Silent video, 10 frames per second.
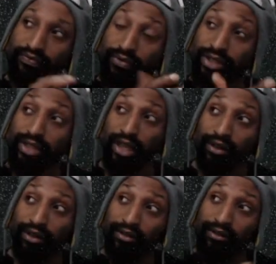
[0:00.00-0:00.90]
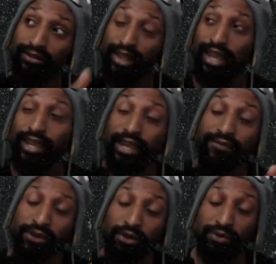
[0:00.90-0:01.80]
once again, they
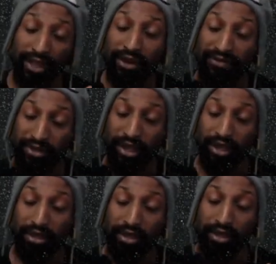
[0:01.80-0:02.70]
give you their thing,